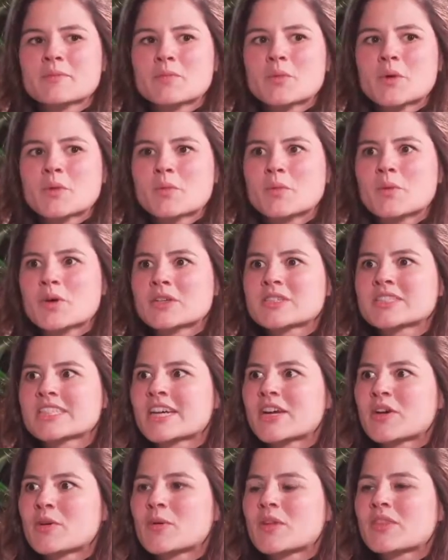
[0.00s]

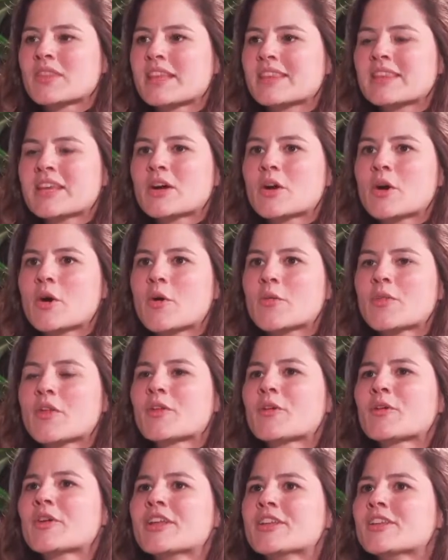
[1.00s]
what they're all,
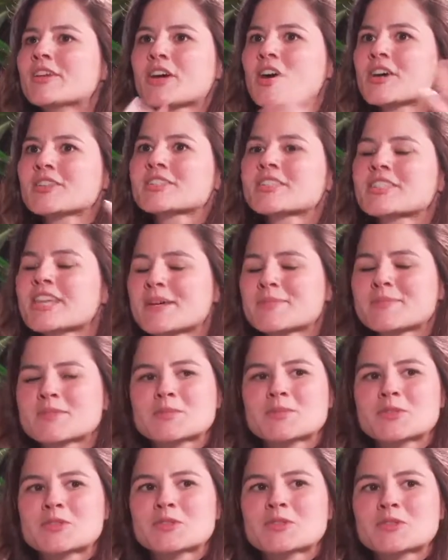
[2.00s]
not only the
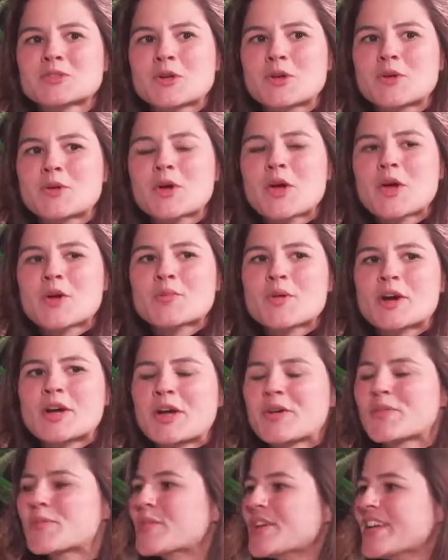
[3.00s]
concept, but also what
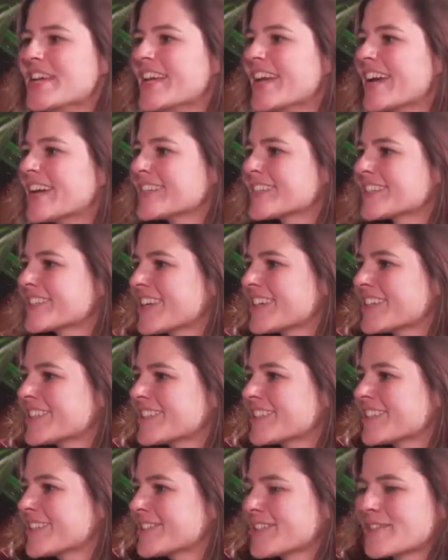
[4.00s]
can we as
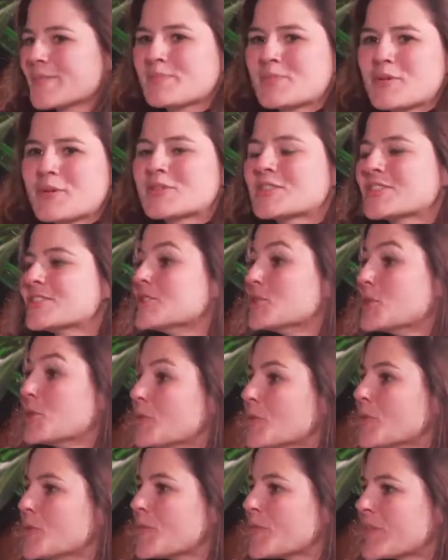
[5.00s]
a person
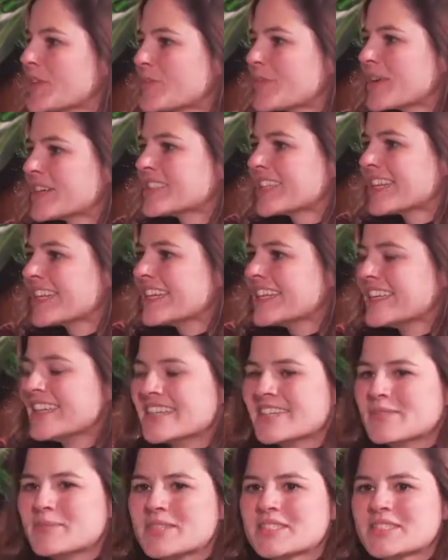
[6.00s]
do in my
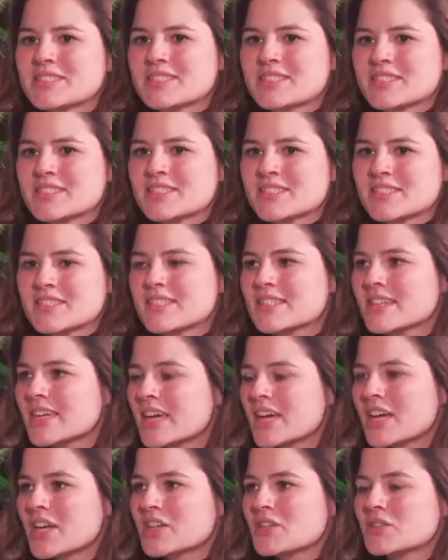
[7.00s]
daily businesses. And
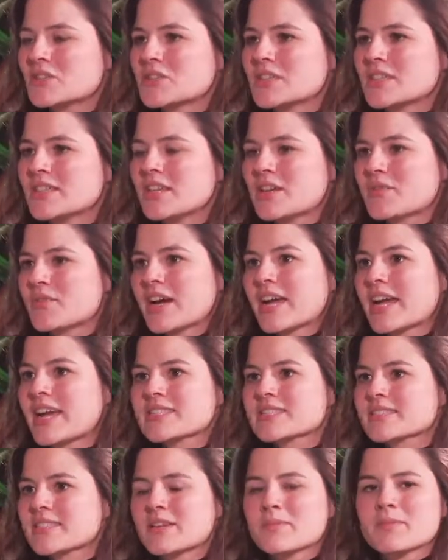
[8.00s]
you see, if I
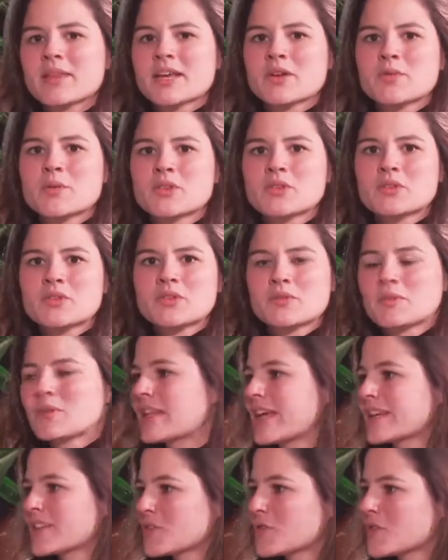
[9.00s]
ask them like
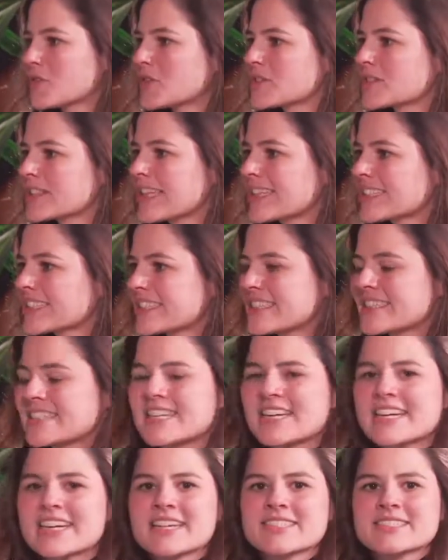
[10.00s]
the first
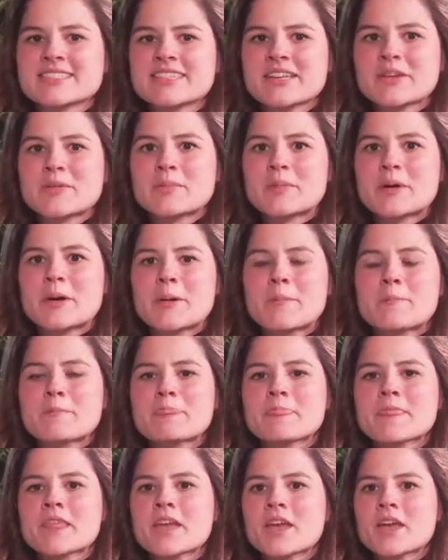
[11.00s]
lesson, I ask them.
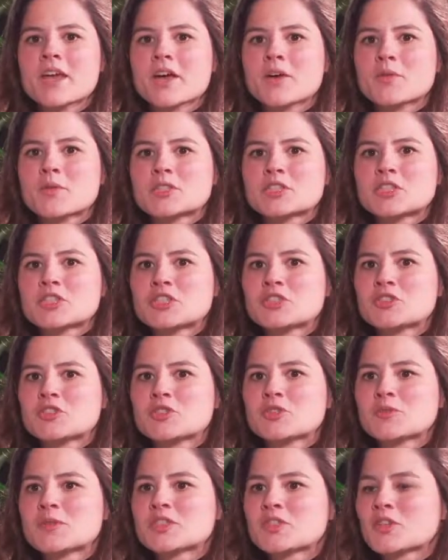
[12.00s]
What did you
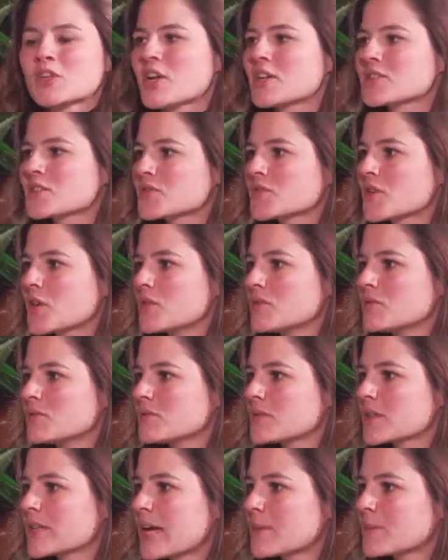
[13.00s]
do with your lost
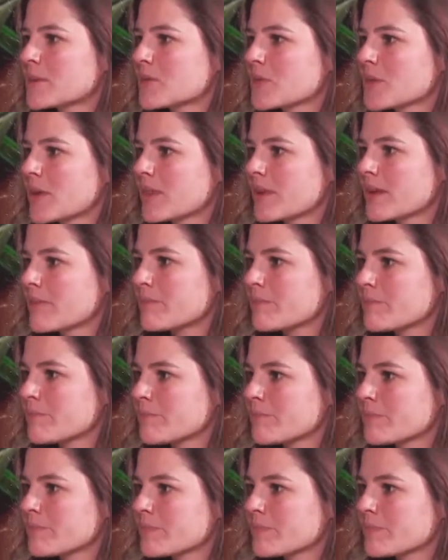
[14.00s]
phone? What happened with them?